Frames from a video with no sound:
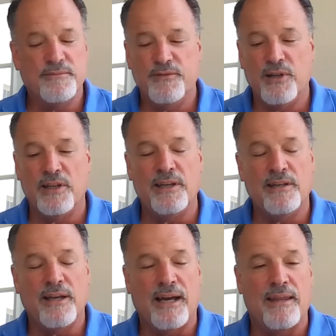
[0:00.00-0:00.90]

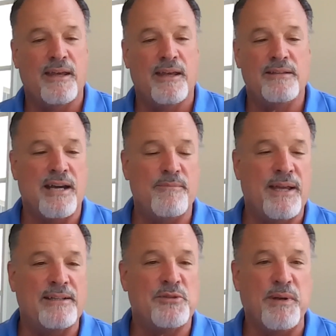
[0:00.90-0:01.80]
really, I think,
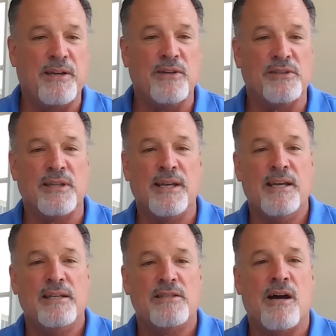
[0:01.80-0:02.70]
top-notch speakers
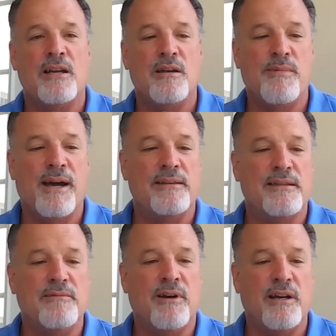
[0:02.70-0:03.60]
talking
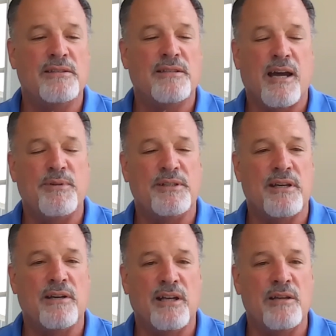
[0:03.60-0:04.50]
about the various topics
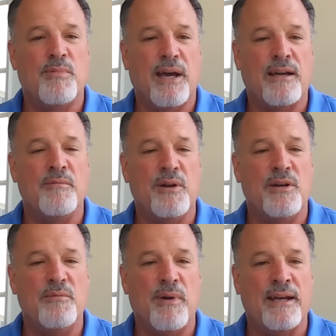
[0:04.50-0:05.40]
that are going to impact
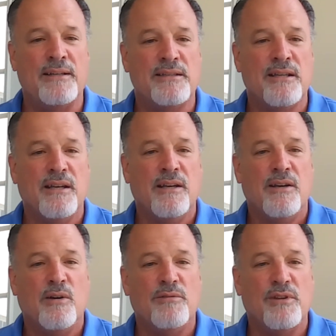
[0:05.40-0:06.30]
community banks
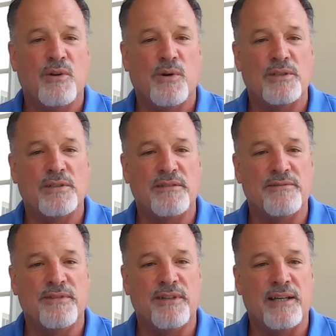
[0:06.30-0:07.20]
over the course
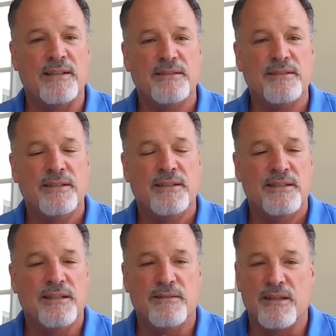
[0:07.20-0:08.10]
of the
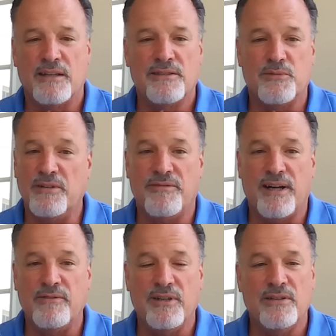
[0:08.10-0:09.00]
next 3 to
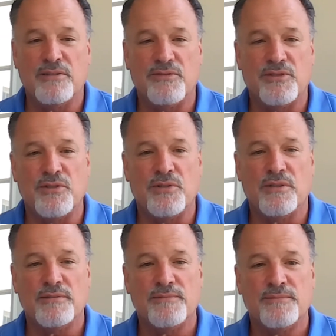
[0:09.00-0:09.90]
5 years, for sure.